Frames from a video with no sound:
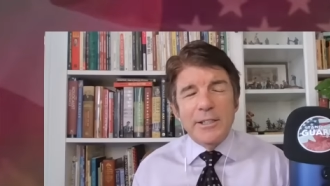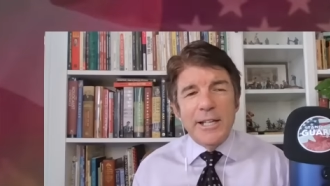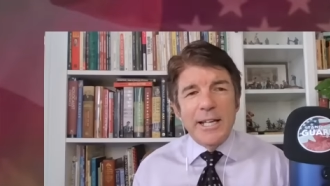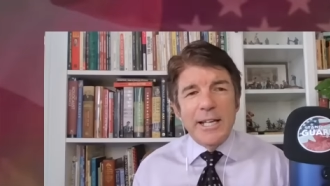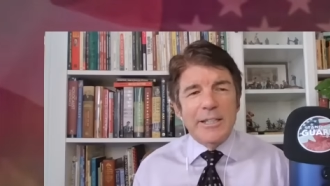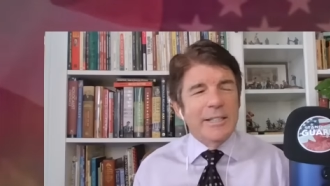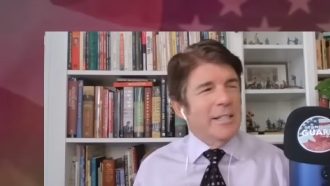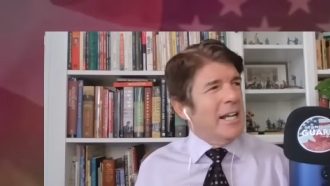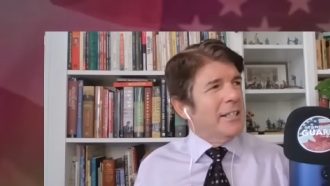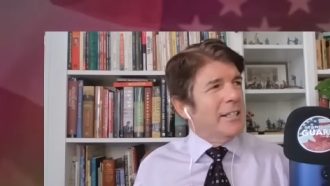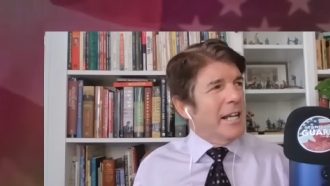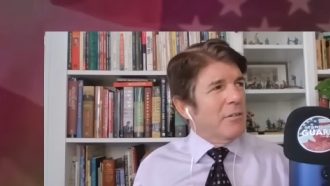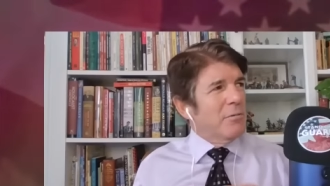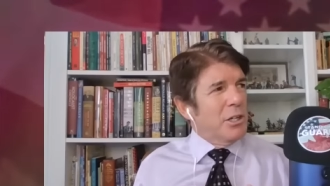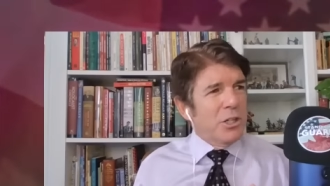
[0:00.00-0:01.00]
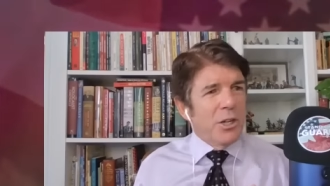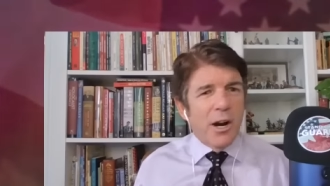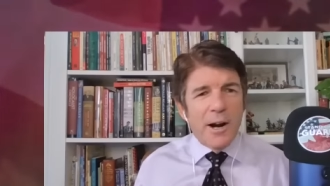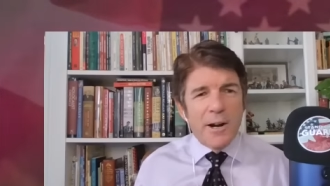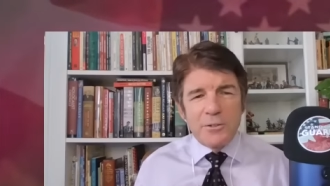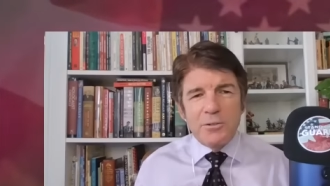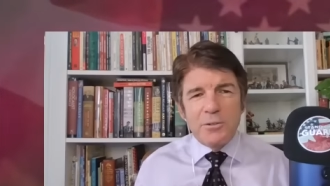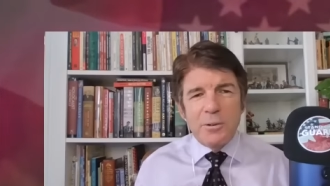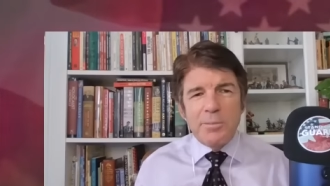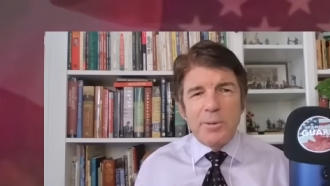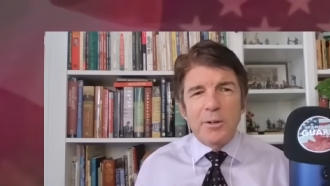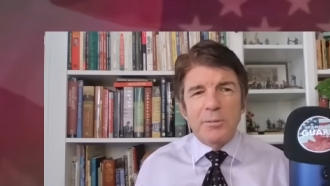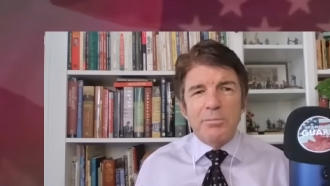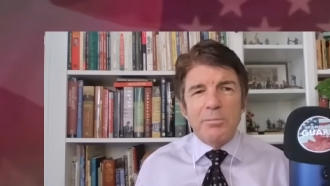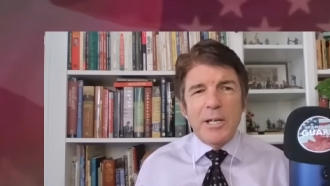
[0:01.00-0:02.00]
if they recharge for
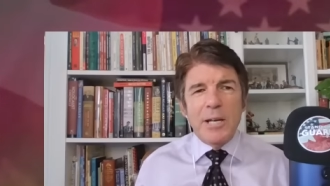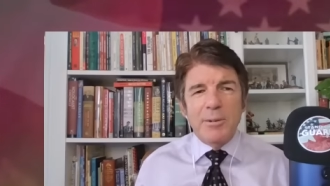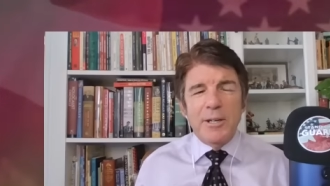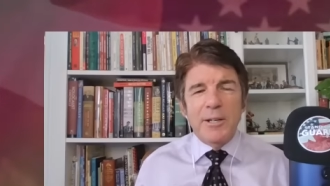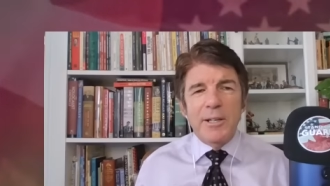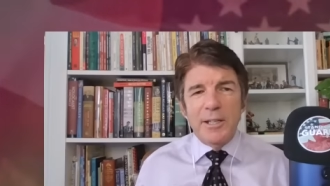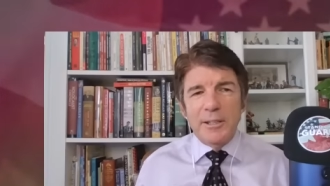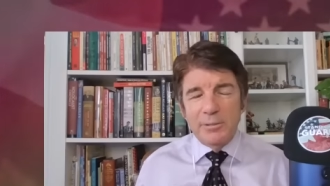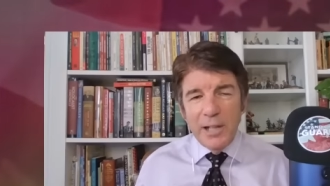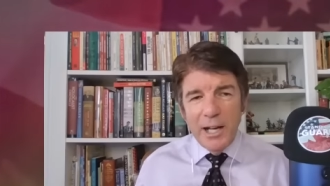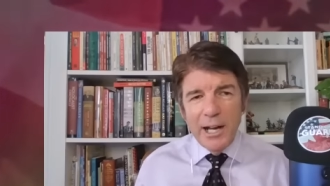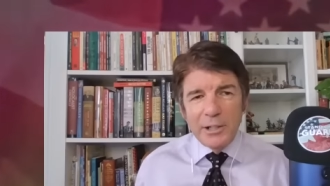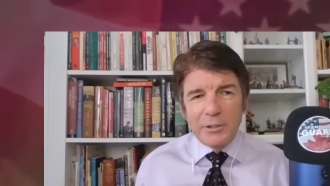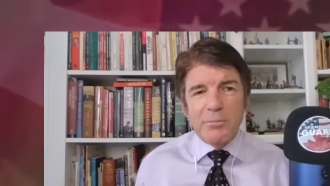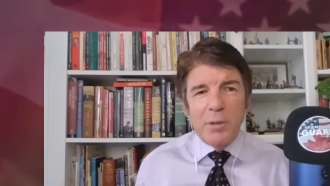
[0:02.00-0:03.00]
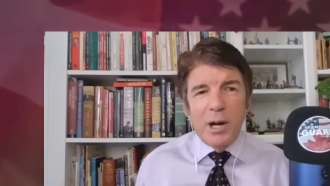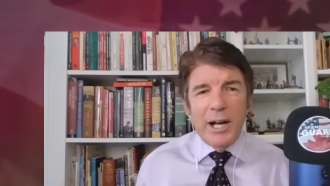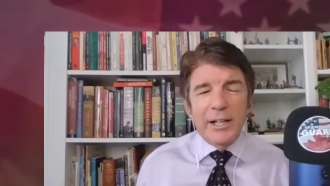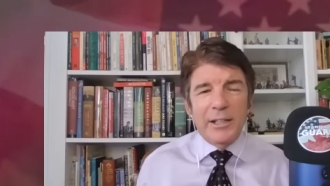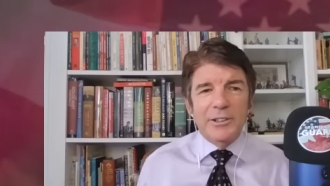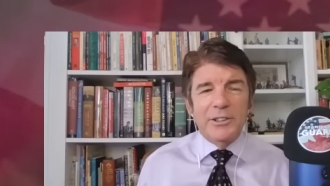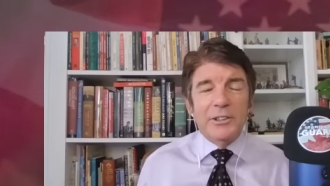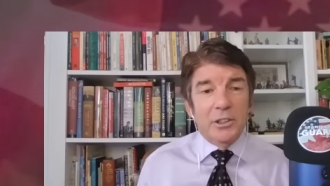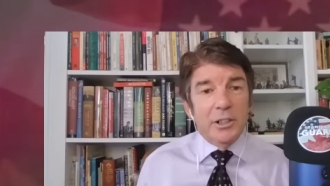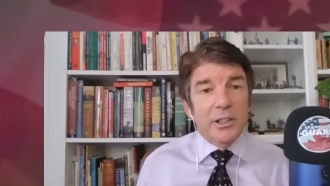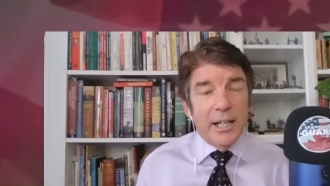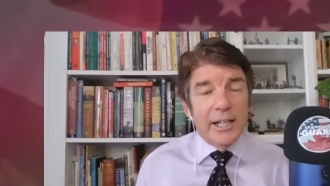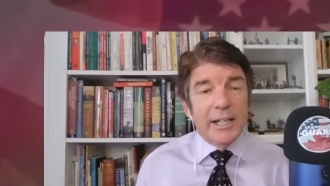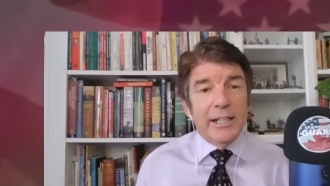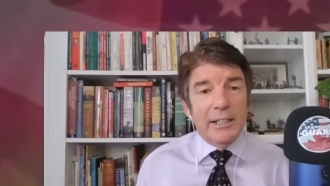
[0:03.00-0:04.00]
about maybe one hundred miles, and you
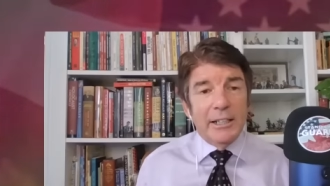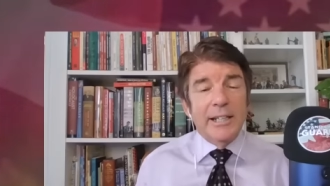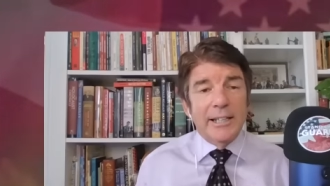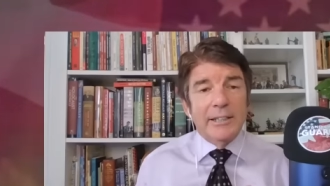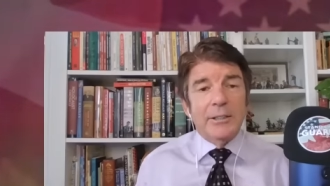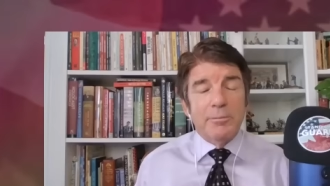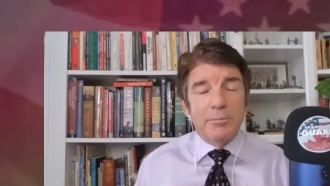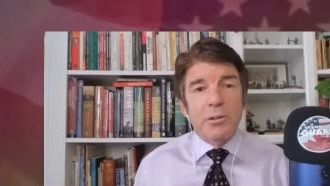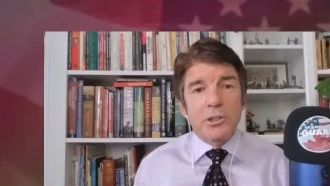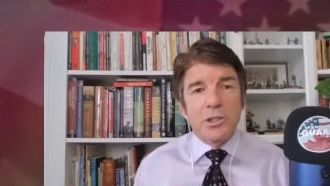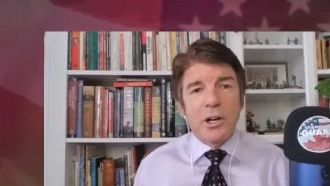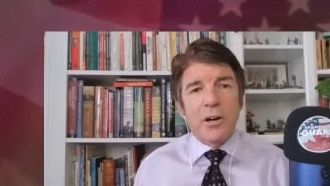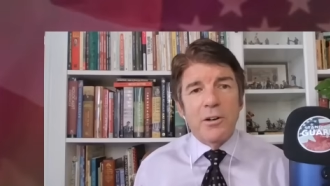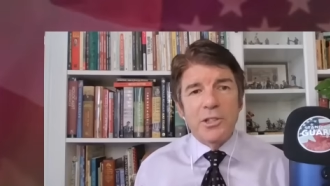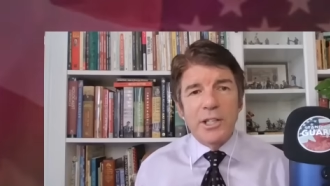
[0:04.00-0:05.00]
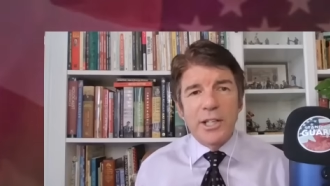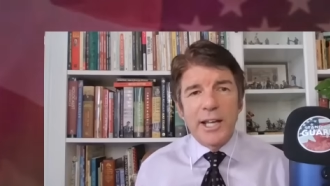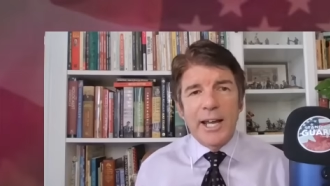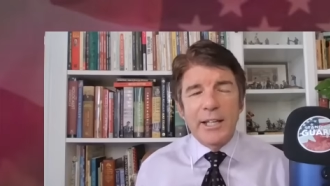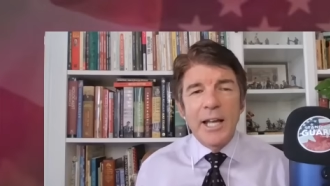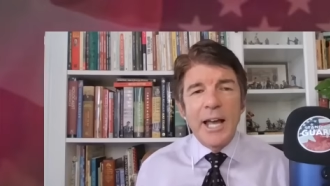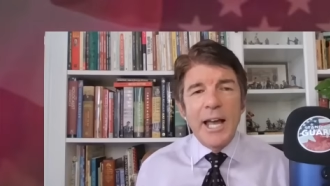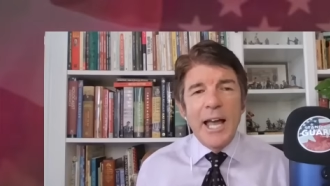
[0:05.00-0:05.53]
got to get them recharged again.